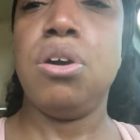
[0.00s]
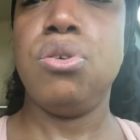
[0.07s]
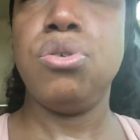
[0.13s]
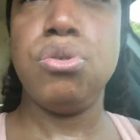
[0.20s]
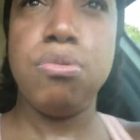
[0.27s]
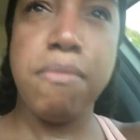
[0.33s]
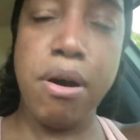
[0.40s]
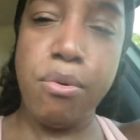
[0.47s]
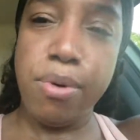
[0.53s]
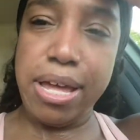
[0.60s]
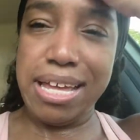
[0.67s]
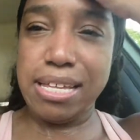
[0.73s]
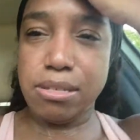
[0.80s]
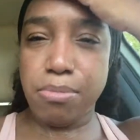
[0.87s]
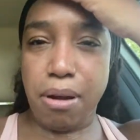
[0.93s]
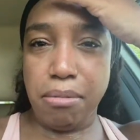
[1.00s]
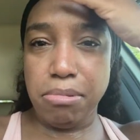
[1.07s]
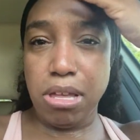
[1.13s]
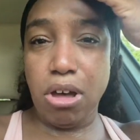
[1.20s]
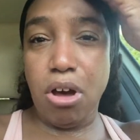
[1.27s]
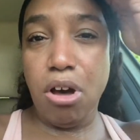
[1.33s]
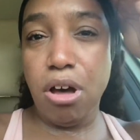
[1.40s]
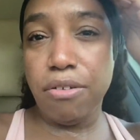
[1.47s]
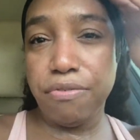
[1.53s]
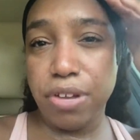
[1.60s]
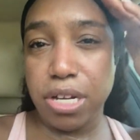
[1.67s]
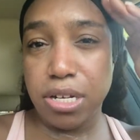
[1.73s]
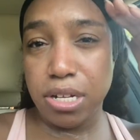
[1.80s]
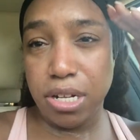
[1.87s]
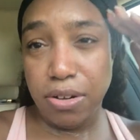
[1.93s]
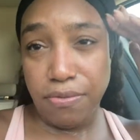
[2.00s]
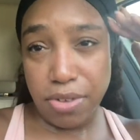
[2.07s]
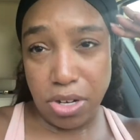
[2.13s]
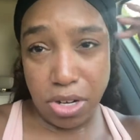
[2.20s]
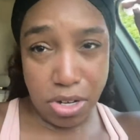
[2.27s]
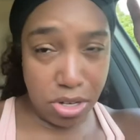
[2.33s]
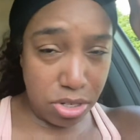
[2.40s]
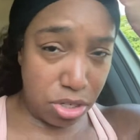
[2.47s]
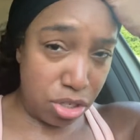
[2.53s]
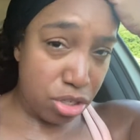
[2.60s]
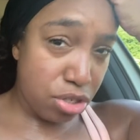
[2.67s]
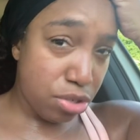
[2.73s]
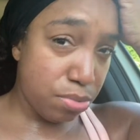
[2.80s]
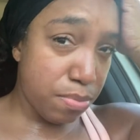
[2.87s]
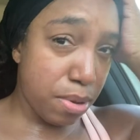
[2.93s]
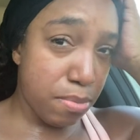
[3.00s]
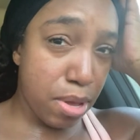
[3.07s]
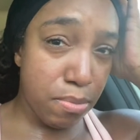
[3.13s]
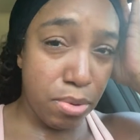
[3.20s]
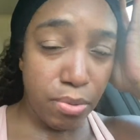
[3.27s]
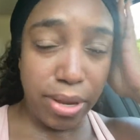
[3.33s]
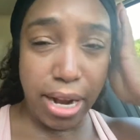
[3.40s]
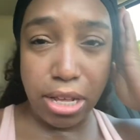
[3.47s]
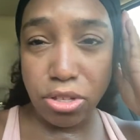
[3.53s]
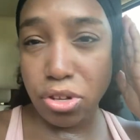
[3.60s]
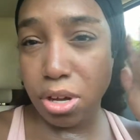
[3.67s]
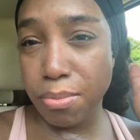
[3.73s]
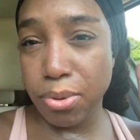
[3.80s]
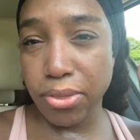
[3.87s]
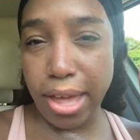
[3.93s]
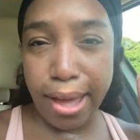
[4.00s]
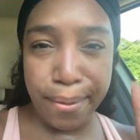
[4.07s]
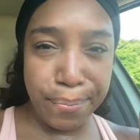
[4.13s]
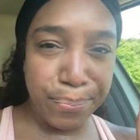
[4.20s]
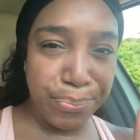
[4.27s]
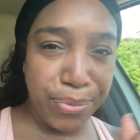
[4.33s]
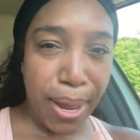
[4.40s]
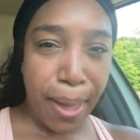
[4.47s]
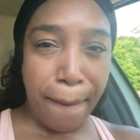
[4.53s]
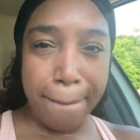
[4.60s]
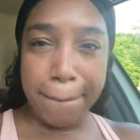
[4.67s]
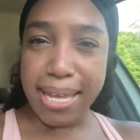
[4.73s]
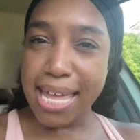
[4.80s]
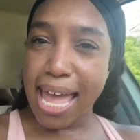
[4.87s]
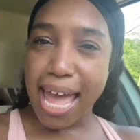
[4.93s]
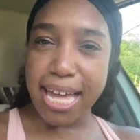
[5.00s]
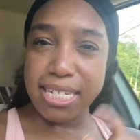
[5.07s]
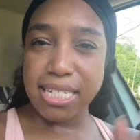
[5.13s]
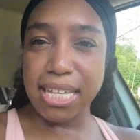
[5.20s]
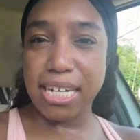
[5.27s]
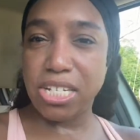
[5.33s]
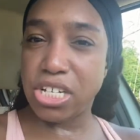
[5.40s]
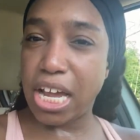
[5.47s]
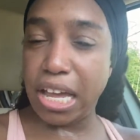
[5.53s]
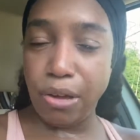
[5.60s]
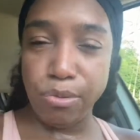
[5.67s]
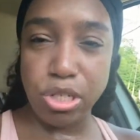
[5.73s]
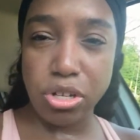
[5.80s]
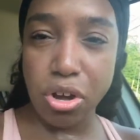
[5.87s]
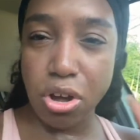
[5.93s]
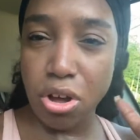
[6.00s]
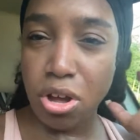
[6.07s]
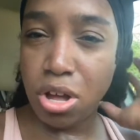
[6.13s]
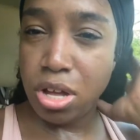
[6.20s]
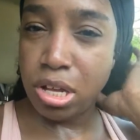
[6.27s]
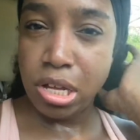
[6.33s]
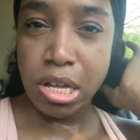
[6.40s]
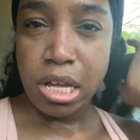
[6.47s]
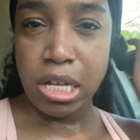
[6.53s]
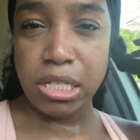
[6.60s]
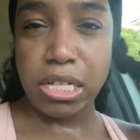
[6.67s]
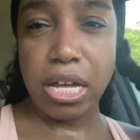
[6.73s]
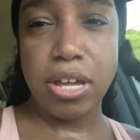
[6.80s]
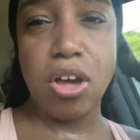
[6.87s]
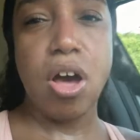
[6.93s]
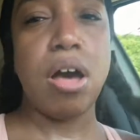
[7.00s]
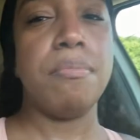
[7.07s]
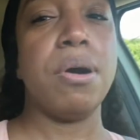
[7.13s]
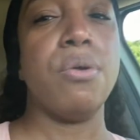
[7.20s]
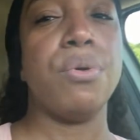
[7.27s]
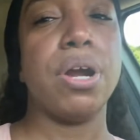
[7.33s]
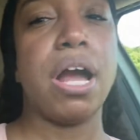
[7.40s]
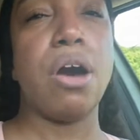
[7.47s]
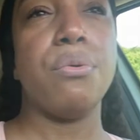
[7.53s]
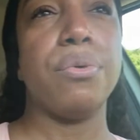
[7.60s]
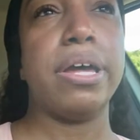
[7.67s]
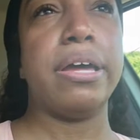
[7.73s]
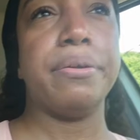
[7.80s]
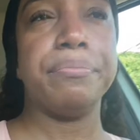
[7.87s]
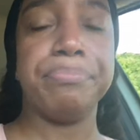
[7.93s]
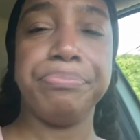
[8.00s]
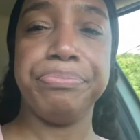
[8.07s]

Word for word: Oh, my wig is probably off underneath of this but baby we're not talking about that but yeah just to check in with y'all tell y'all how my workout went